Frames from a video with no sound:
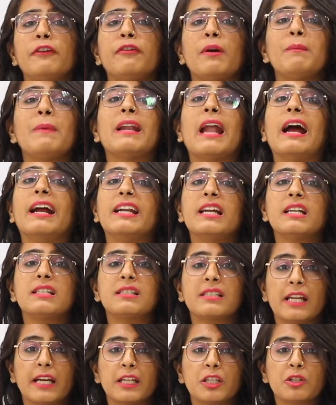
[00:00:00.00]
if I'm an idea
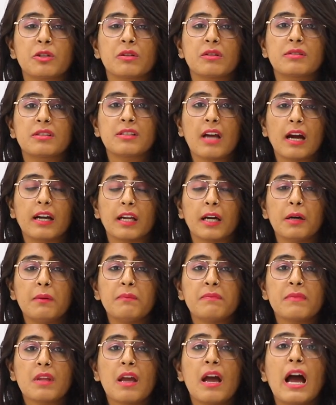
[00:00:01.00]
stage
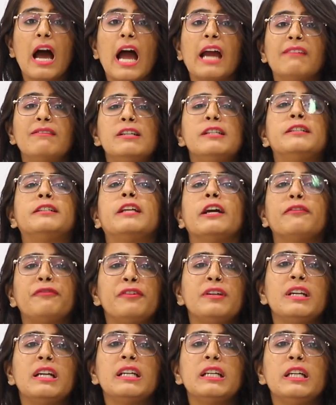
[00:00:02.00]
startup, I will
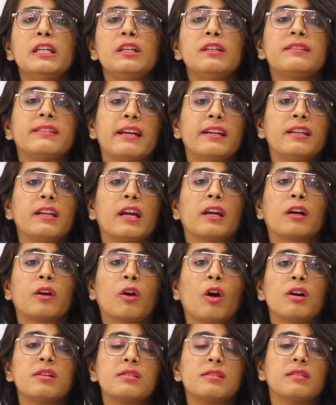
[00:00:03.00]
definitely send
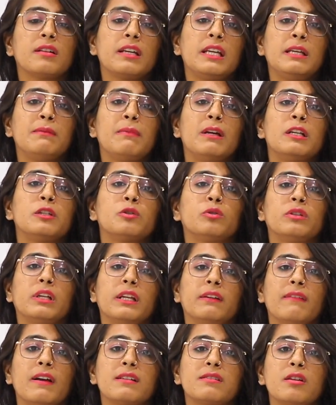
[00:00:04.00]
across the email to the
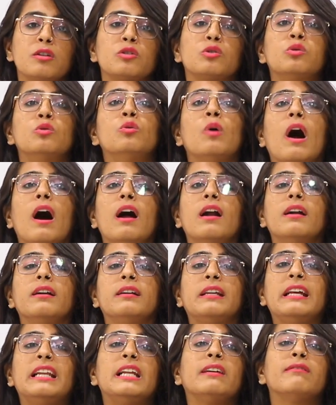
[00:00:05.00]
investors who are
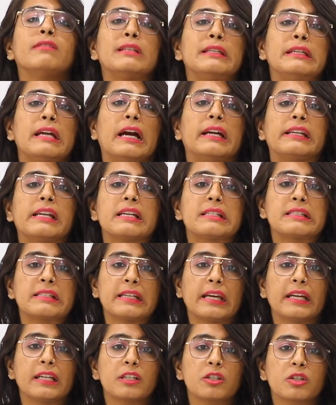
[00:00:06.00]
dealing with the idea
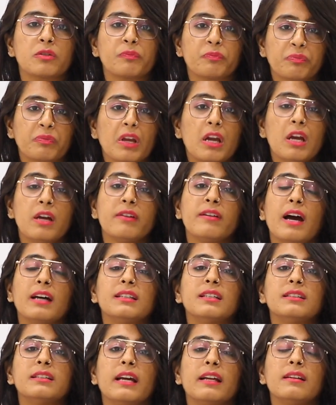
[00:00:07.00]
stage
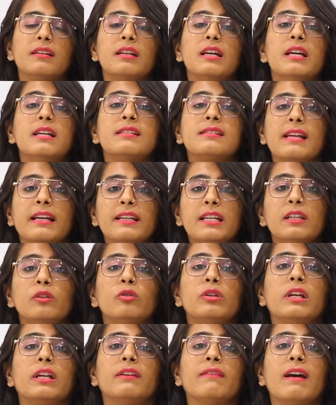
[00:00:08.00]
rather than sending to
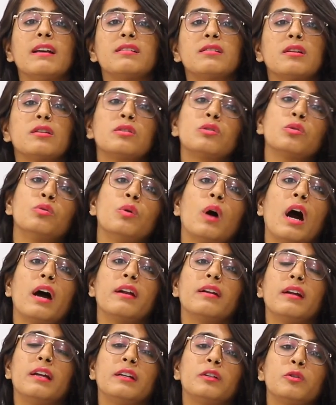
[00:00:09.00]
the investors who
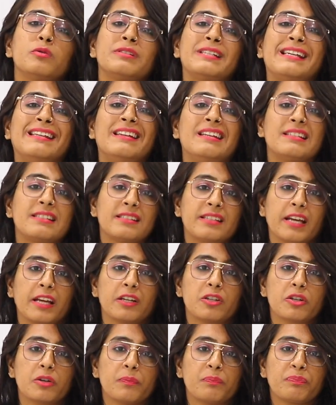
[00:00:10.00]
are into series
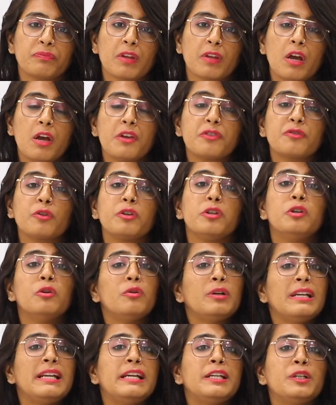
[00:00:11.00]
stage. So
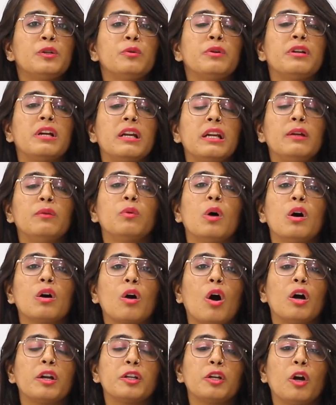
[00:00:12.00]
you need to really work
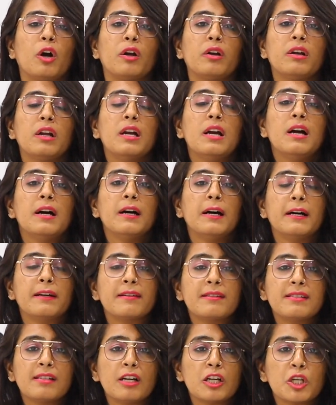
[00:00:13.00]
on your
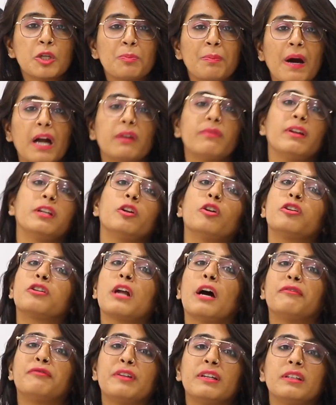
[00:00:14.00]
research part when you're
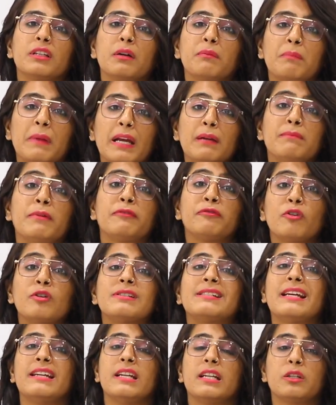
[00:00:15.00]
drafting the mail before
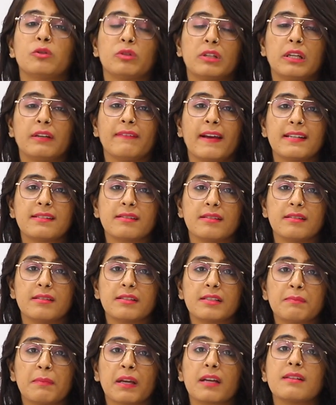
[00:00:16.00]
sending to the investors,
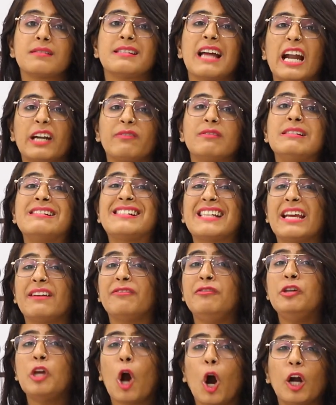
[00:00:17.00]
because that will
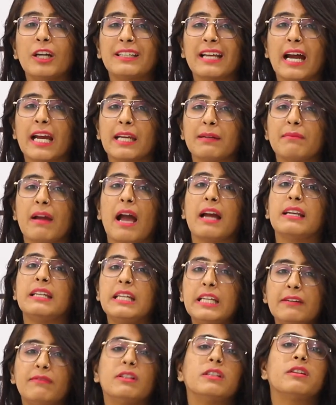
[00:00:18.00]
save your time
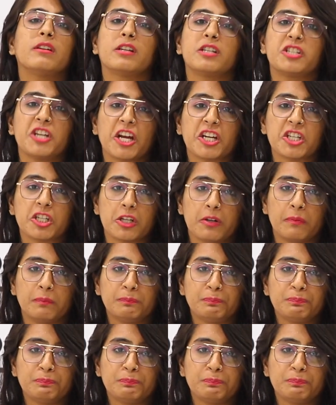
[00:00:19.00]
and even the rejection.